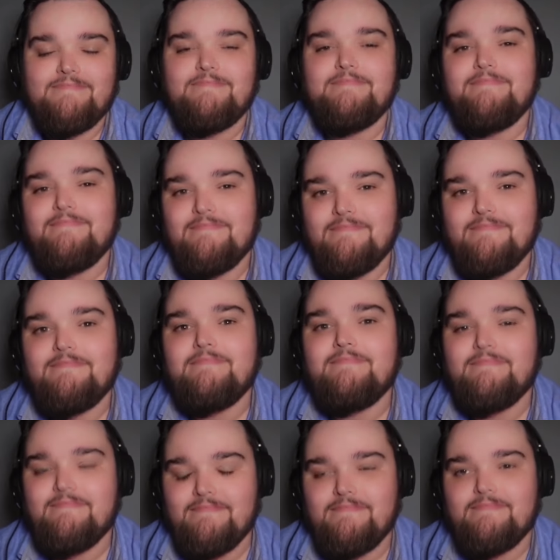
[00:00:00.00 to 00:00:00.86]

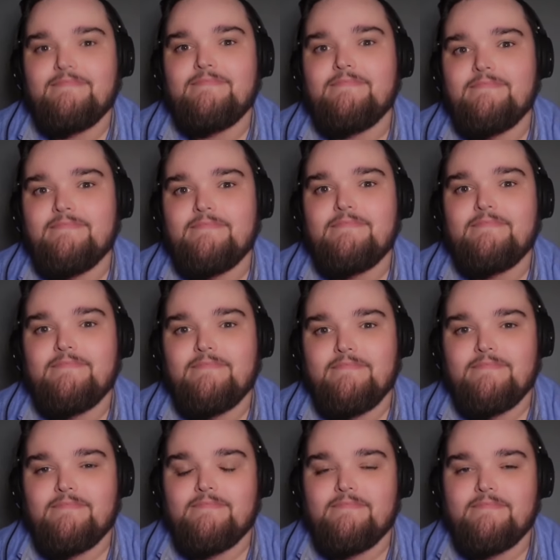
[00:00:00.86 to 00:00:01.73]

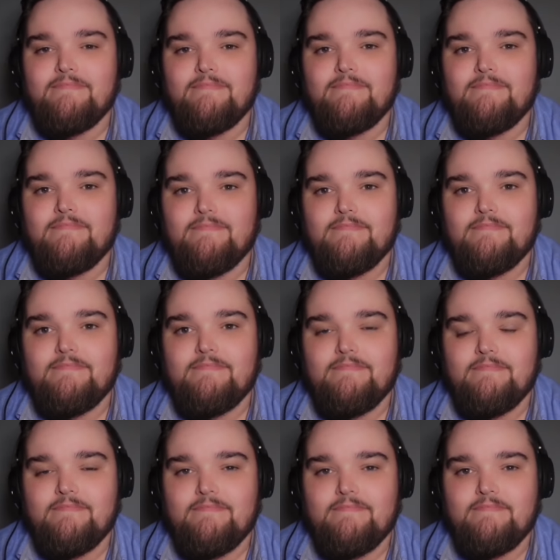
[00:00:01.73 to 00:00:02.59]

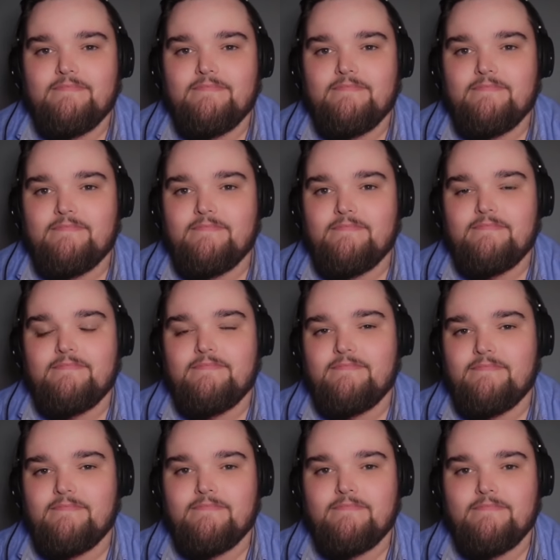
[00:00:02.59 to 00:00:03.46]

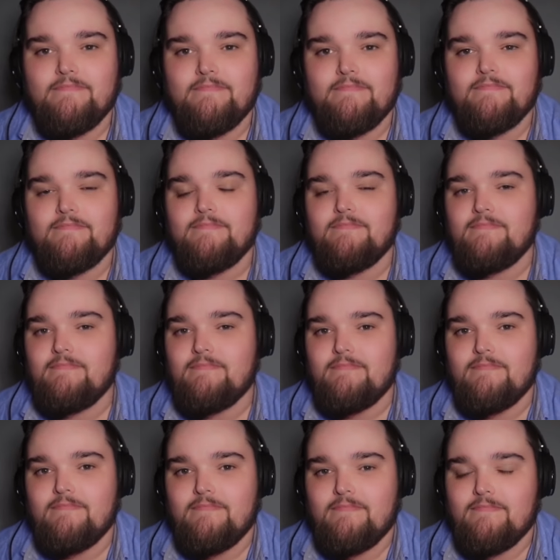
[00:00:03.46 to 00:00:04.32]

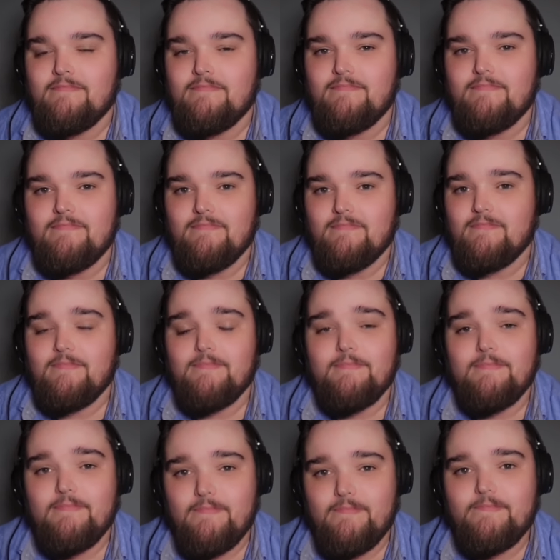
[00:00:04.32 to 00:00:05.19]

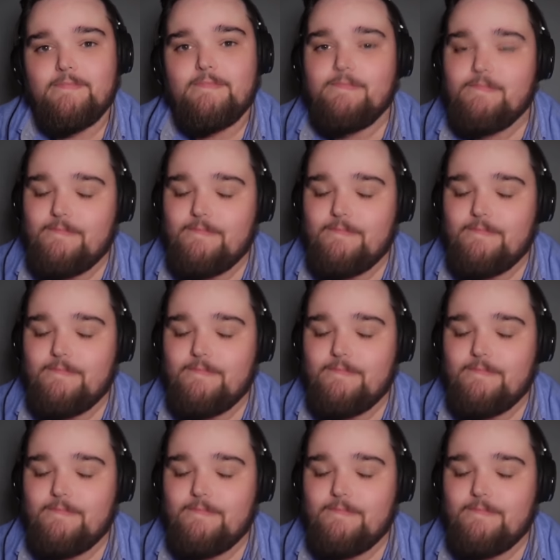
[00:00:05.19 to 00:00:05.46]
No words are spoken by the person on screen.